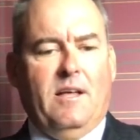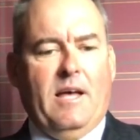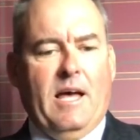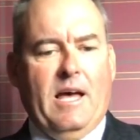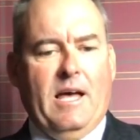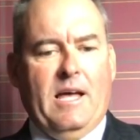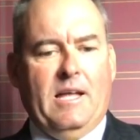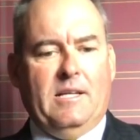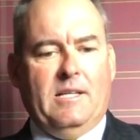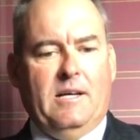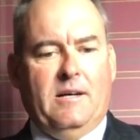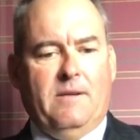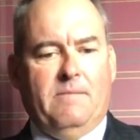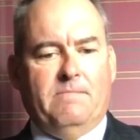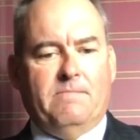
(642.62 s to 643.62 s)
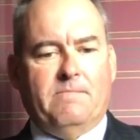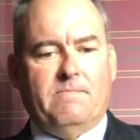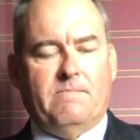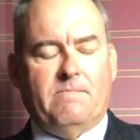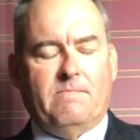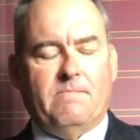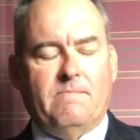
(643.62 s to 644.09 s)
And
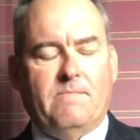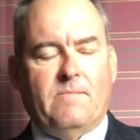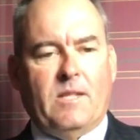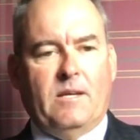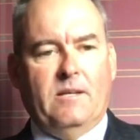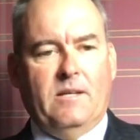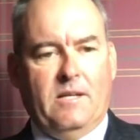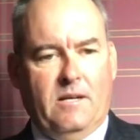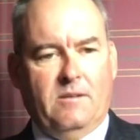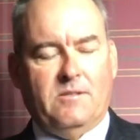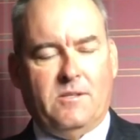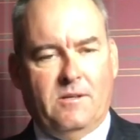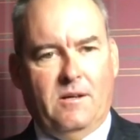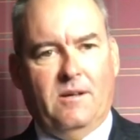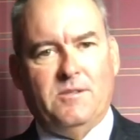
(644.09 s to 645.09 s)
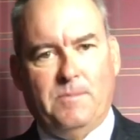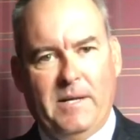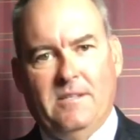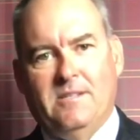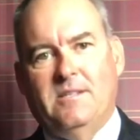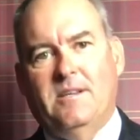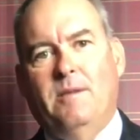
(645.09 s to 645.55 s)
I'll
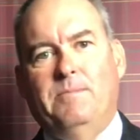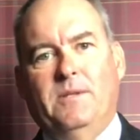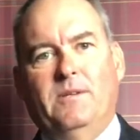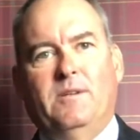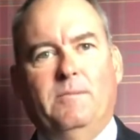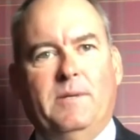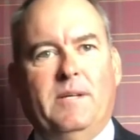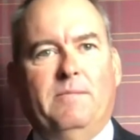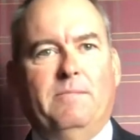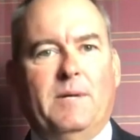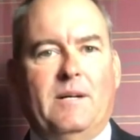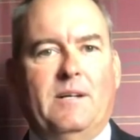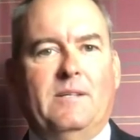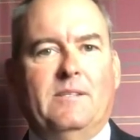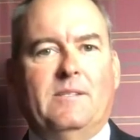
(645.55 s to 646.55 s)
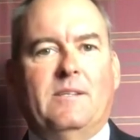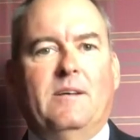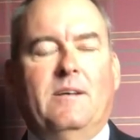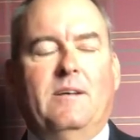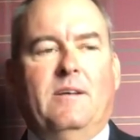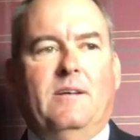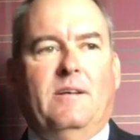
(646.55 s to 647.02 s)
speed this up a little bit, because
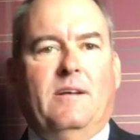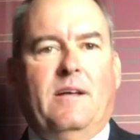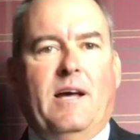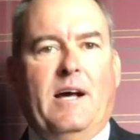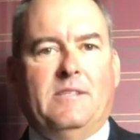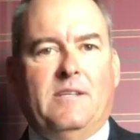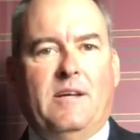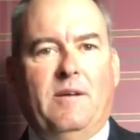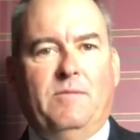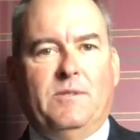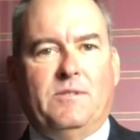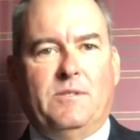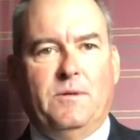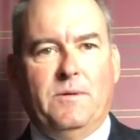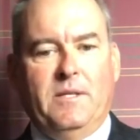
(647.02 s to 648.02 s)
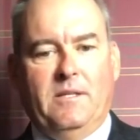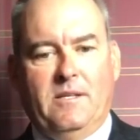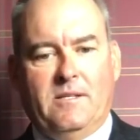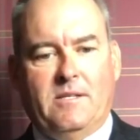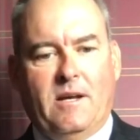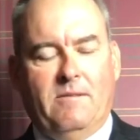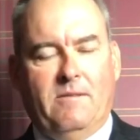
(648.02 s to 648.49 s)
as I was doing
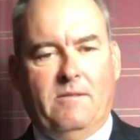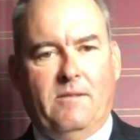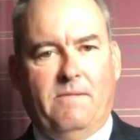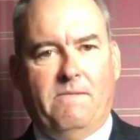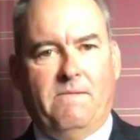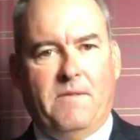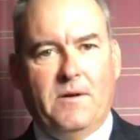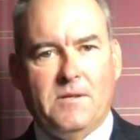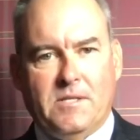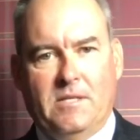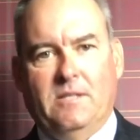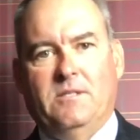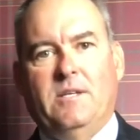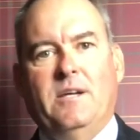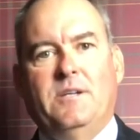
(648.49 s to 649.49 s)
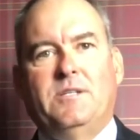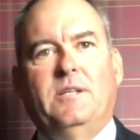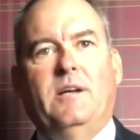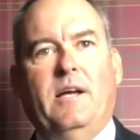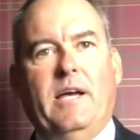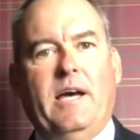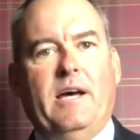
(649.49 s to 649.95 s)
this, the first sensation
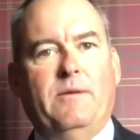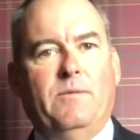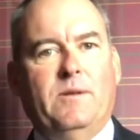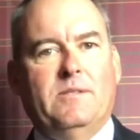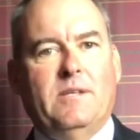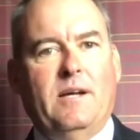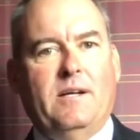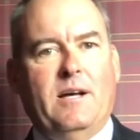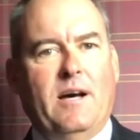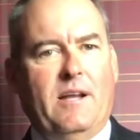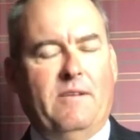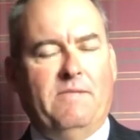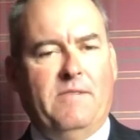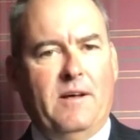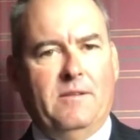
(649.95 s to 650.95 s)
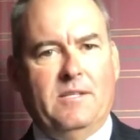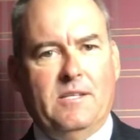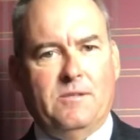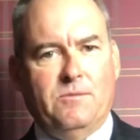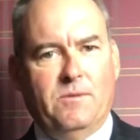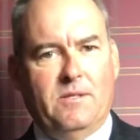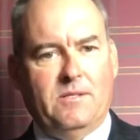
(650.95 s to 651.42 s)
I had once I kind of felt
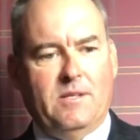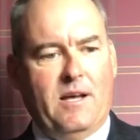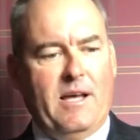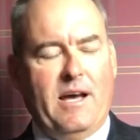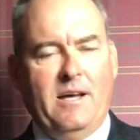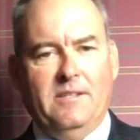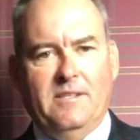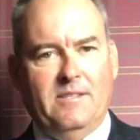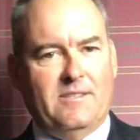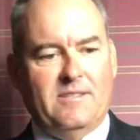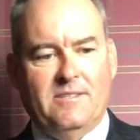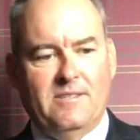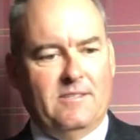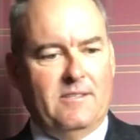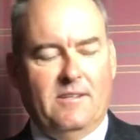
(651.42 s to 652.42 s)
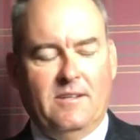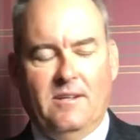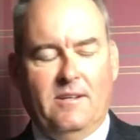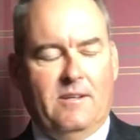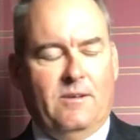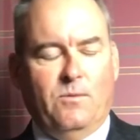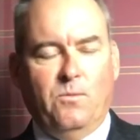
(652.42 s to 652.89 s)
this was I had this
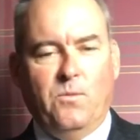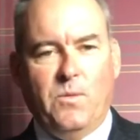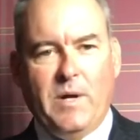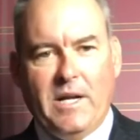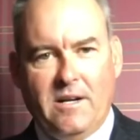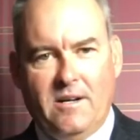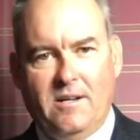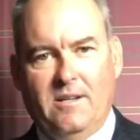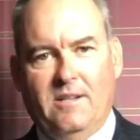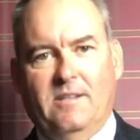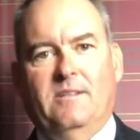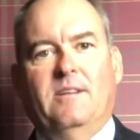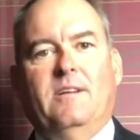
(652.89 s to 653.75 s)
weird